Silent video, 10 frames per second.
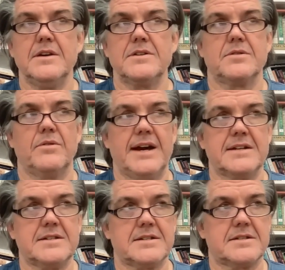So
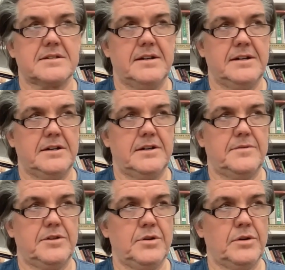that's
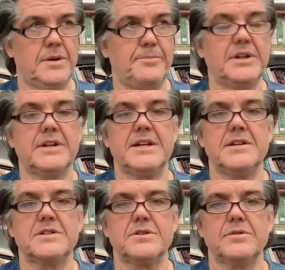your
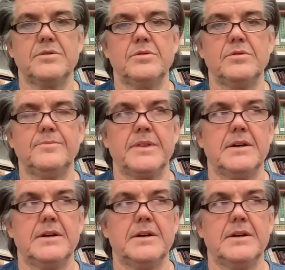ability to